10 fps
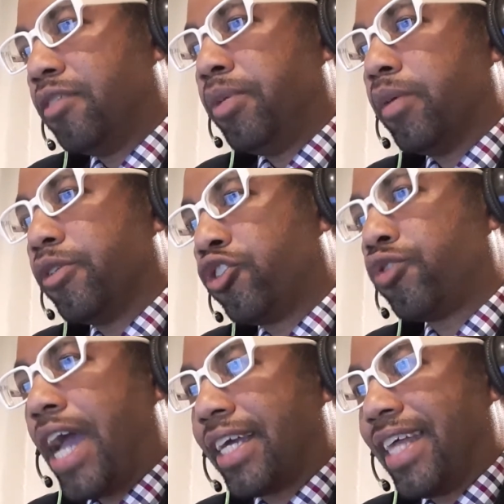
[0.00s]
to be able to
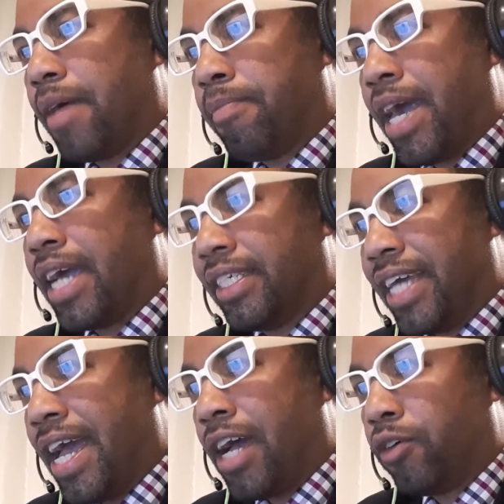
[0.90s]
track that bag
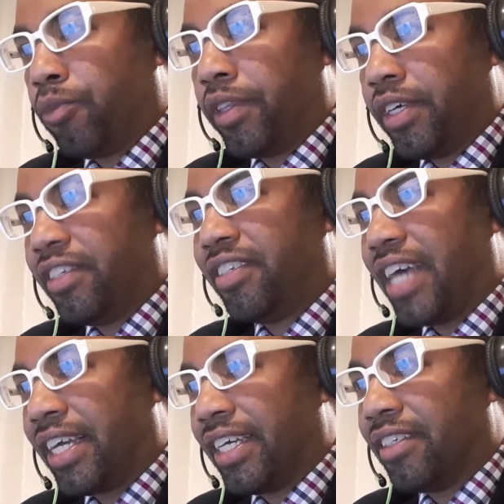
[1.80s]
down within
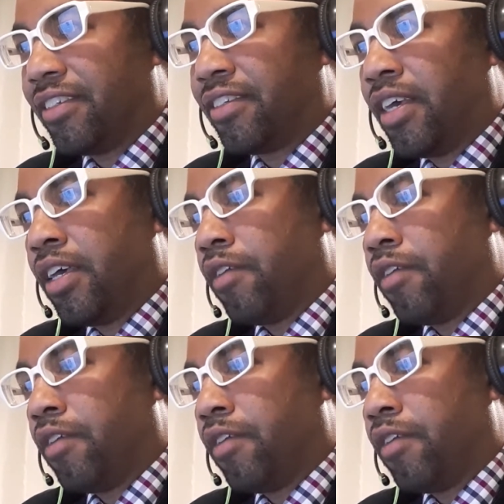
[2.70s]
seconds